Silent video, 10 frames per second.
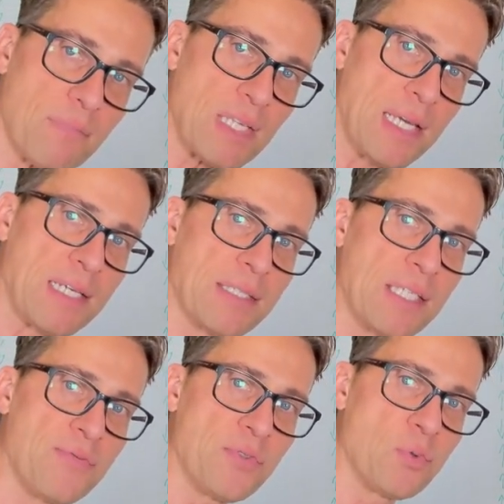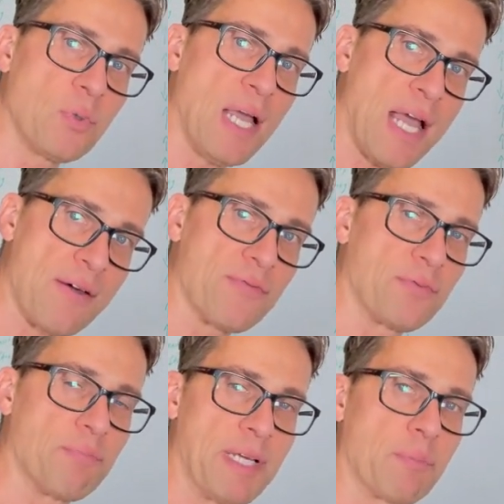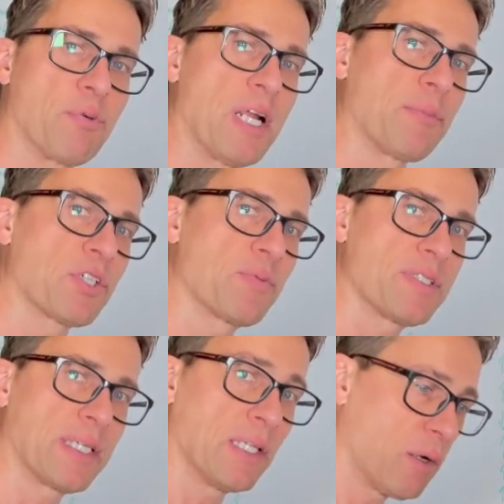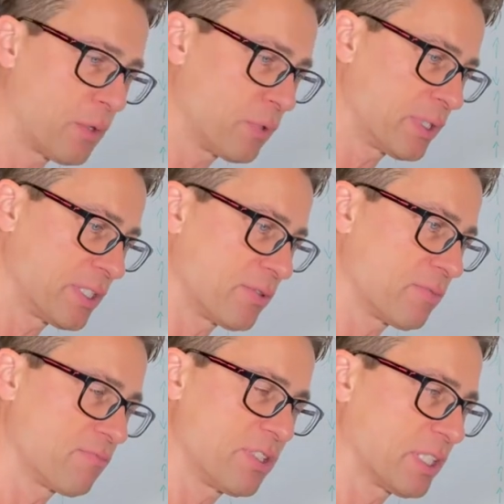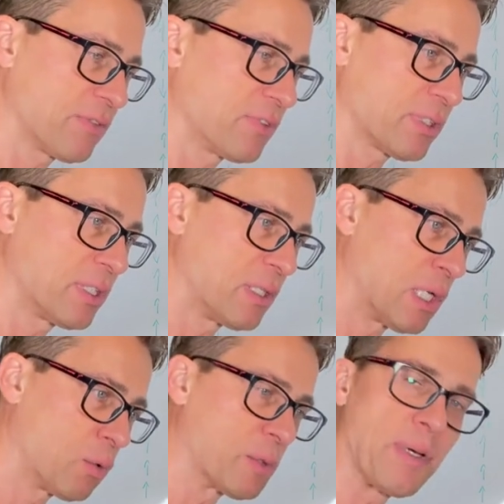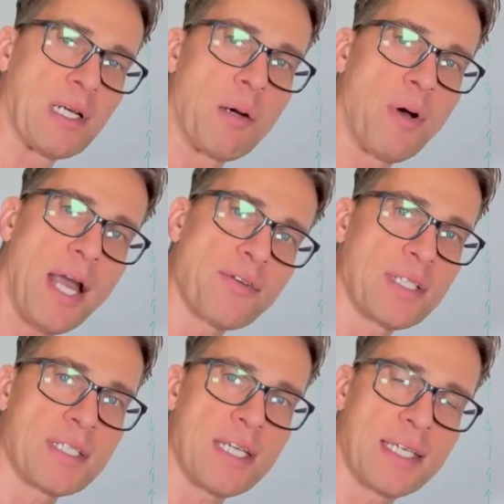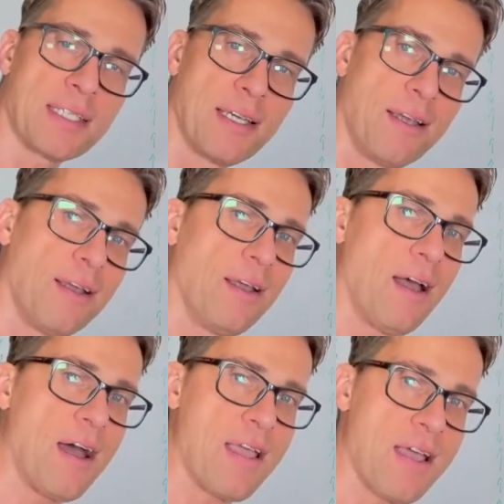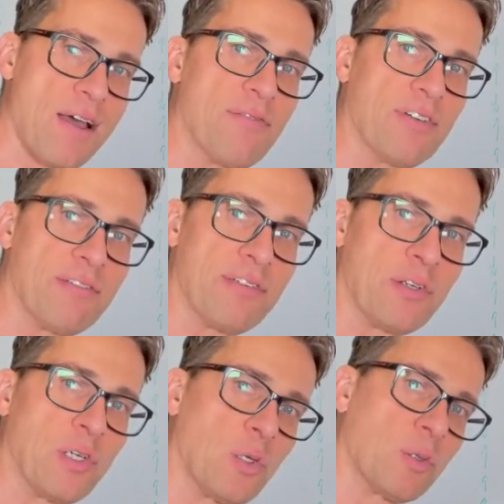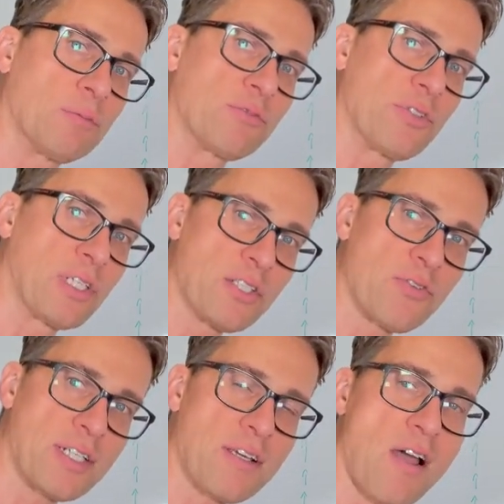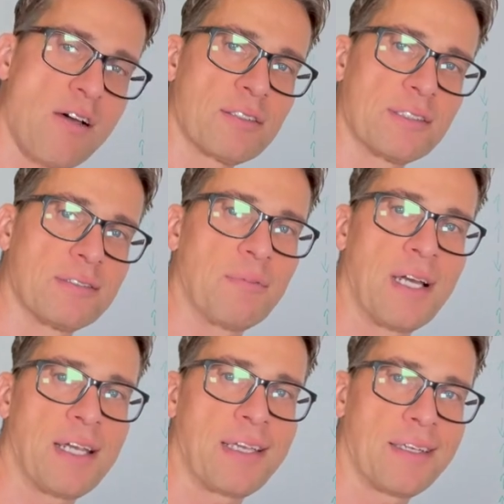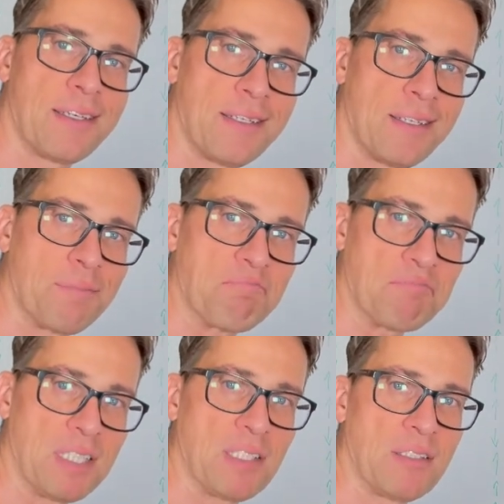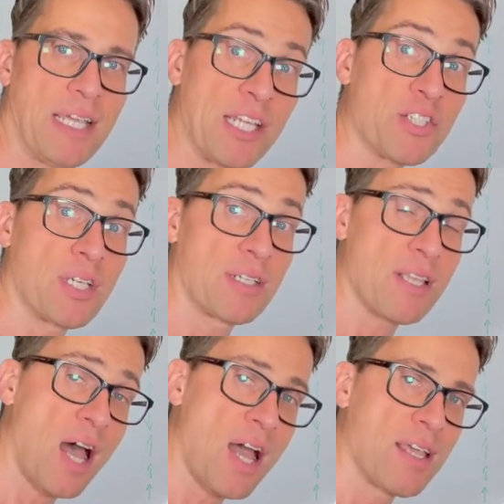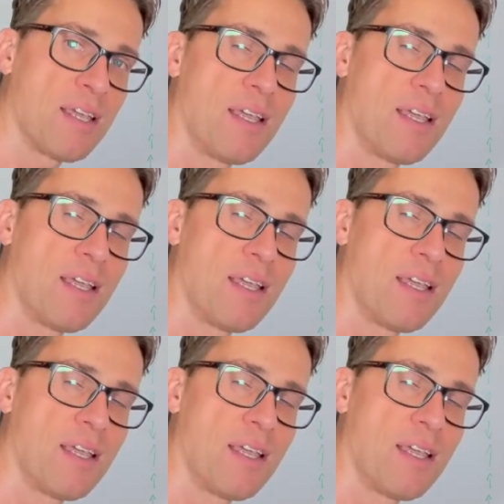And if you have better parameters, we're saying, you know, I really significantly lowered my carbohydrate intake. I have a very low triglyceride count and my, um, you know, HDL is high.